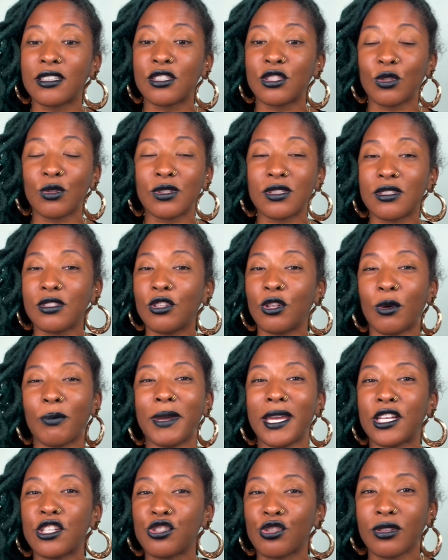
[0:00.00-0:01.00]
So it's, you know,
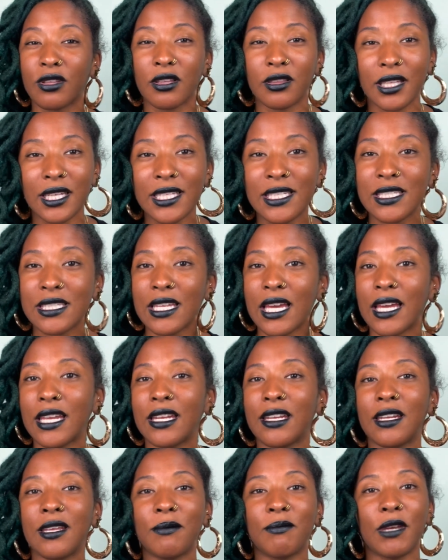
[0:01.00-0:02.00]
making sure the lint is not
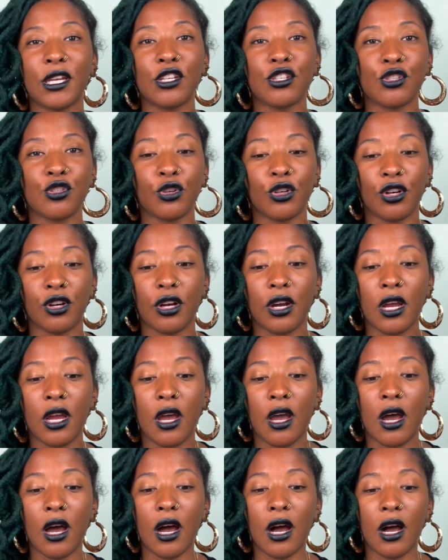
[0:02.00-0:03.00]
in it, make sure
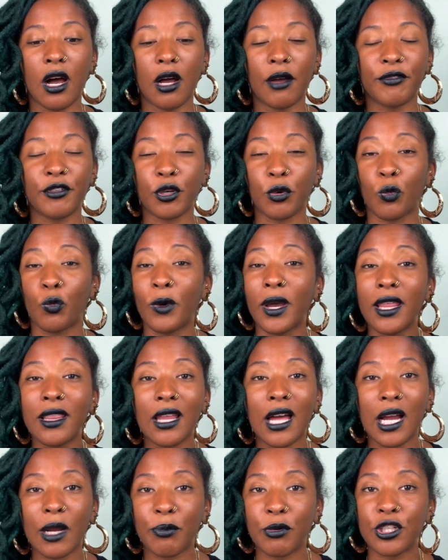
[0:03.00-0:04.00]
if you're wet
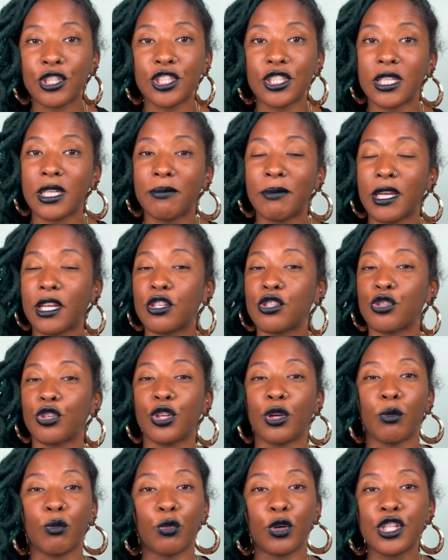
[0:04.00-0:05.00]
loc brushing, making sure
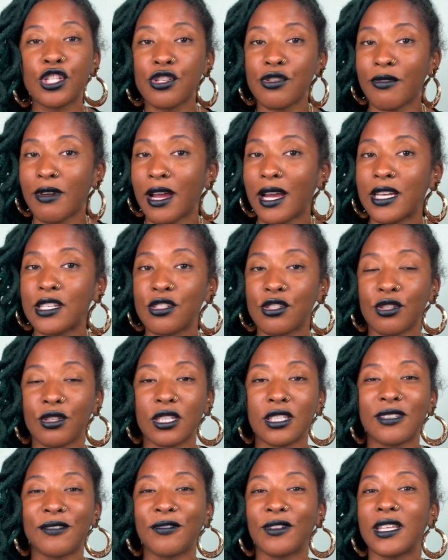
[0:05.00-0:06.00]
your moisturizer
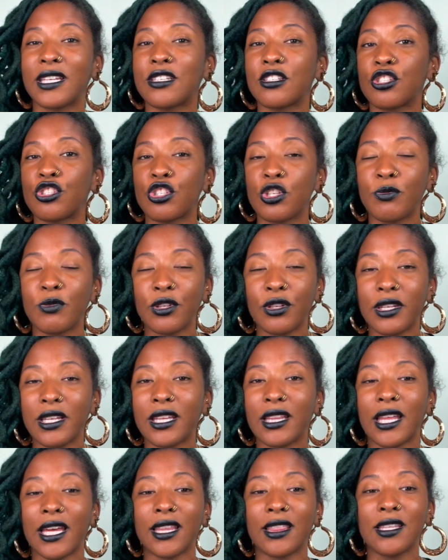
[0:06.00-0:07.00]
is fully
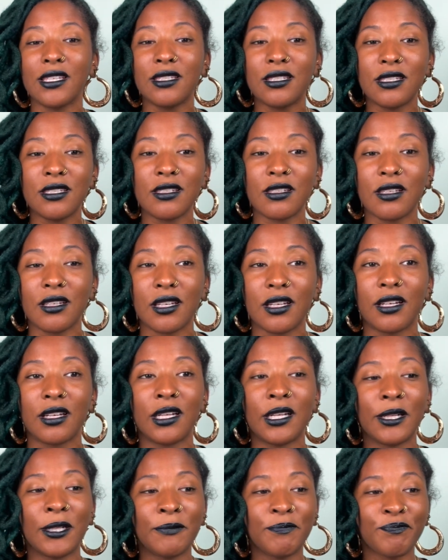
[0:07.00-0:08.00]
distributed. Like, this is
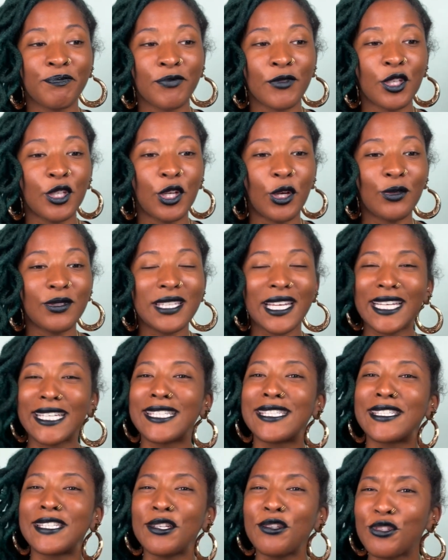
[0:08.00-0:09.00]
it's like a
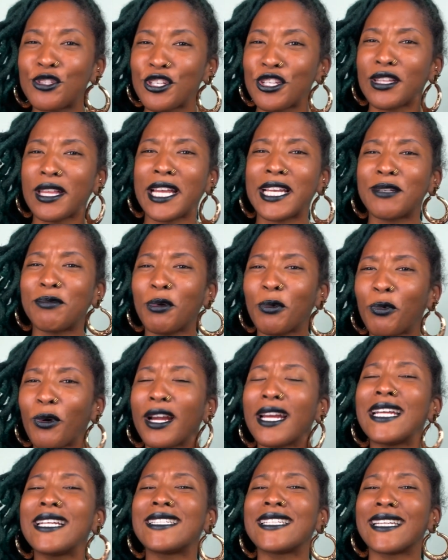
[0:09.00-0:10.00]
synergy. Like, if we're
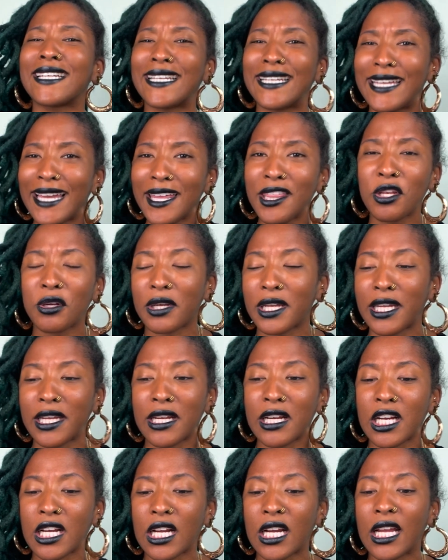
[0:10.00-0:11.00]
working together
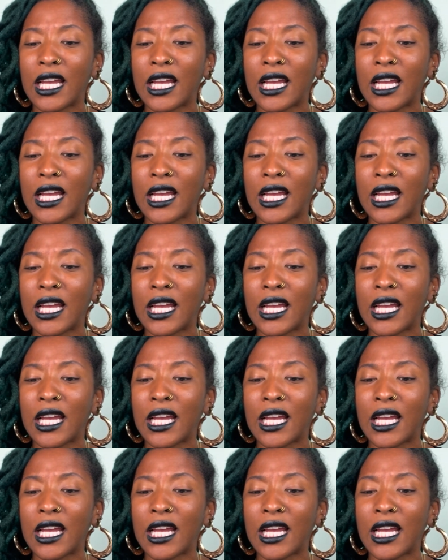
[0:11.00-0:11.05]
here.